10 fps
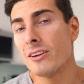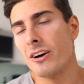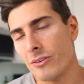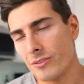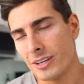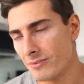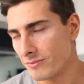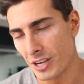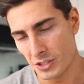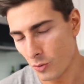No,
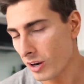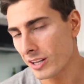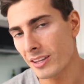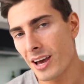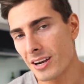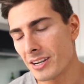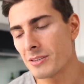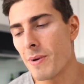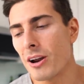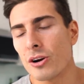it doesn't work like that. It
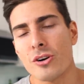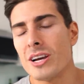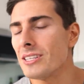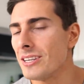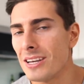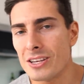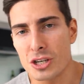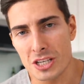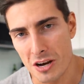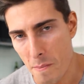doesn't matter. Creatine is
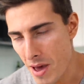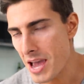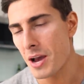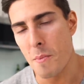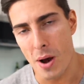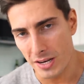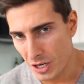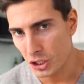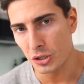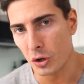just going to make
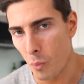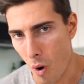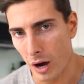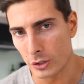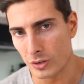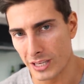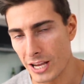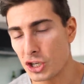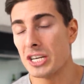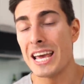additional water
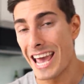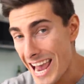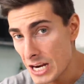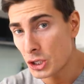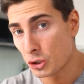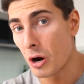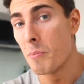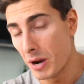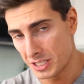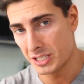retention
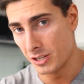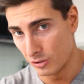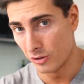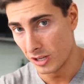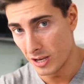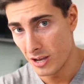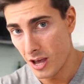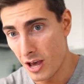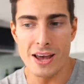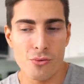intramuscularly.
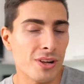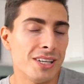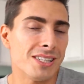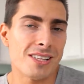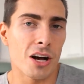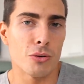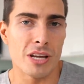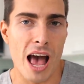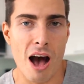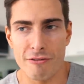It really is not going
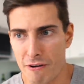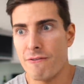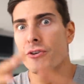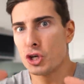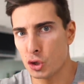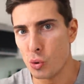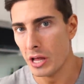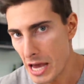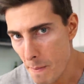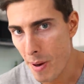to have a
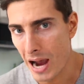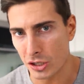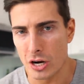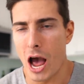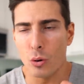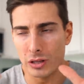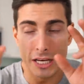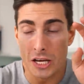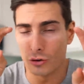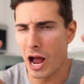visual impact on how
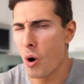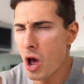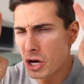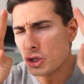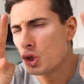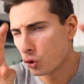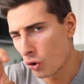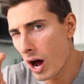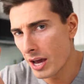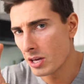lean or how
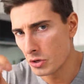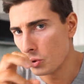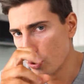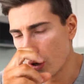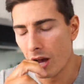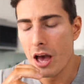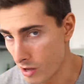dry you look.